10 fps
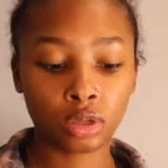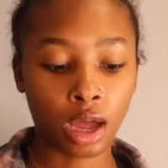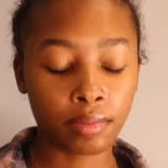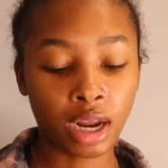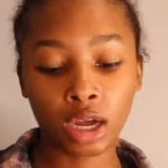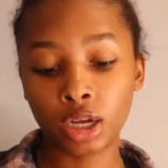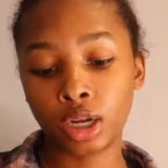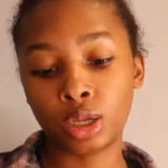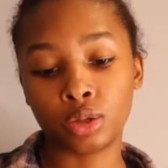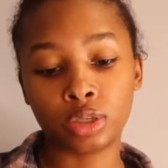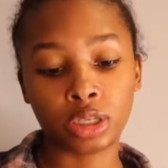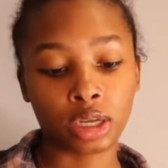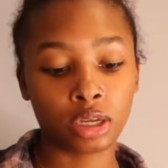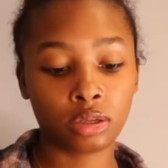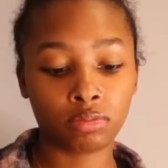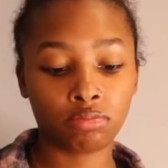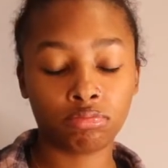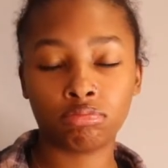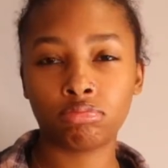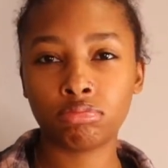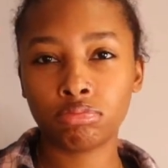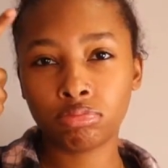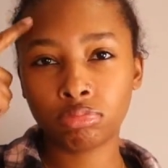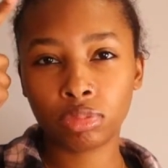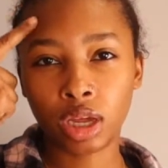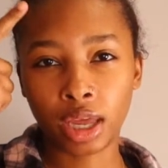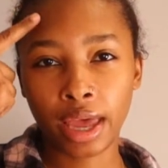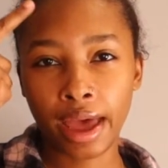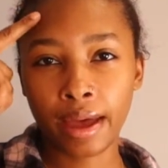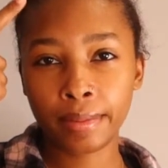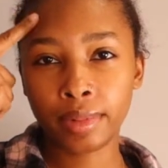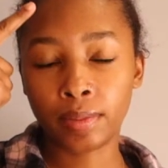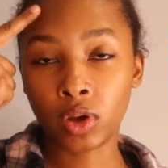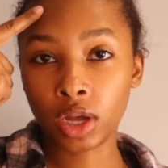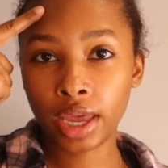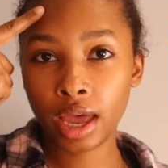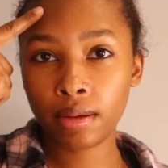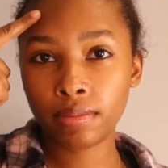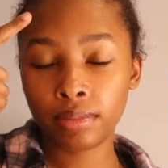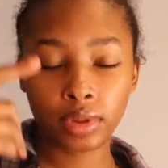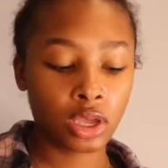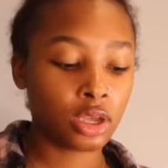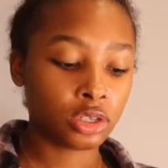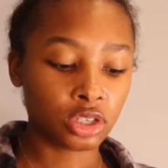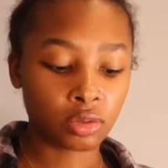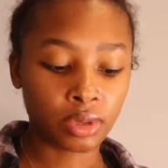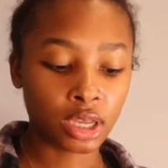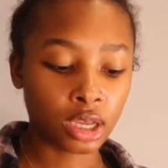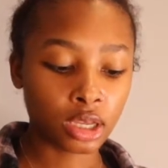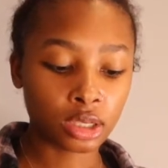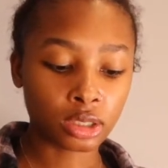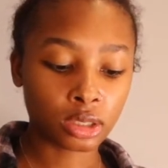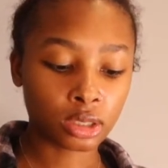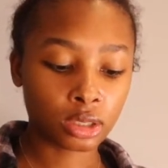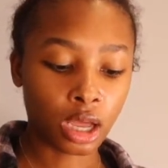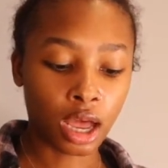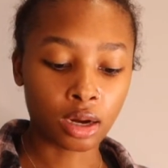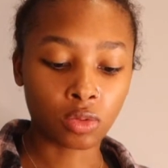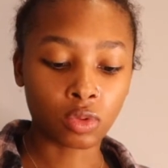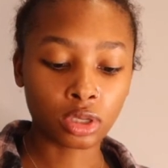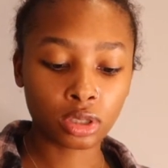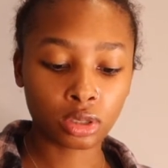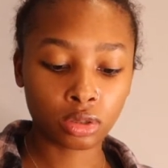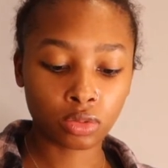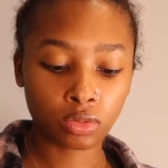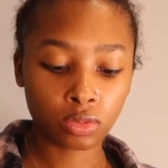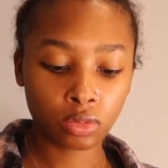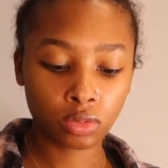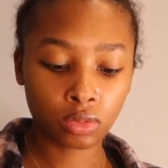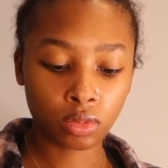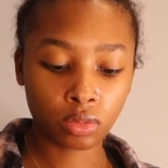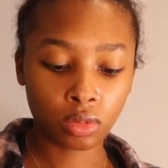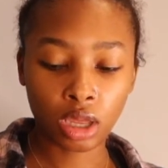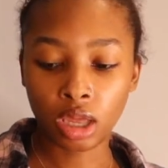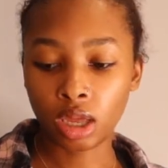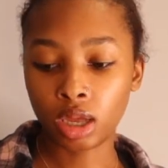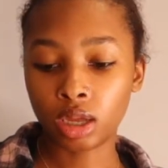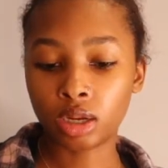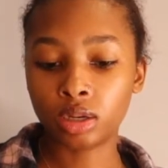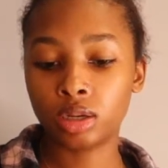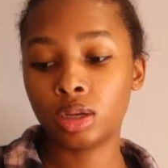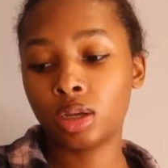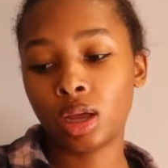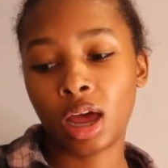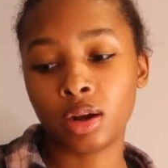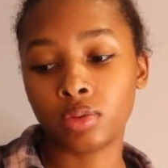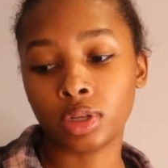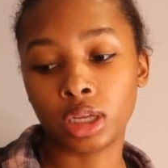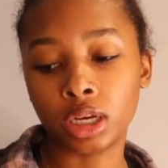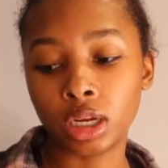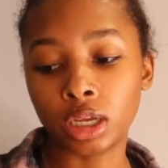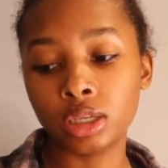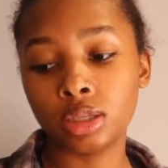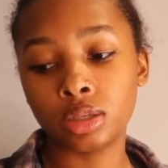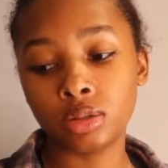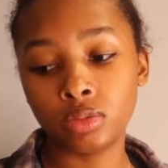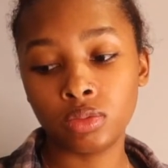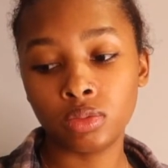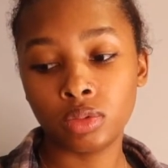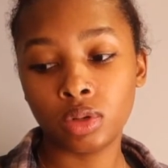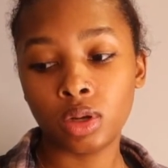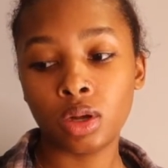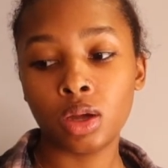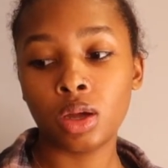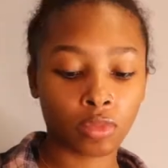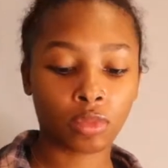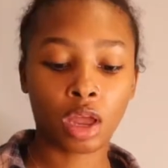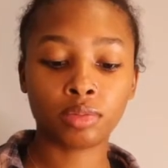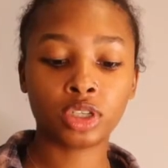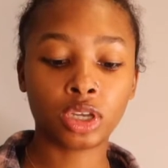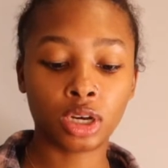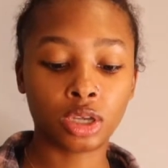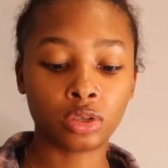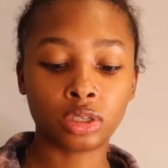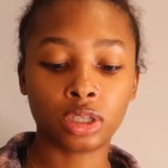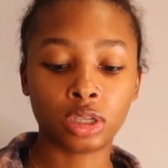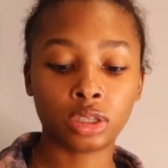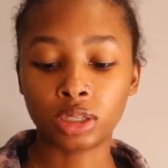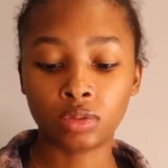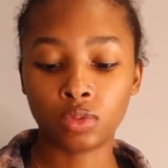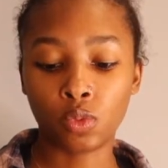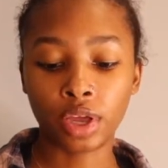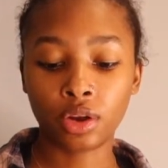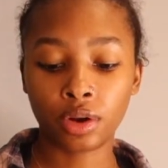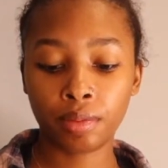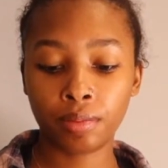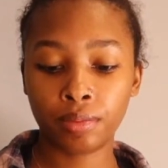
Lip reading: I'm not going to use a ball cap, just because I don't want to and I don't really need to. I'm just going to use this Wig Grip.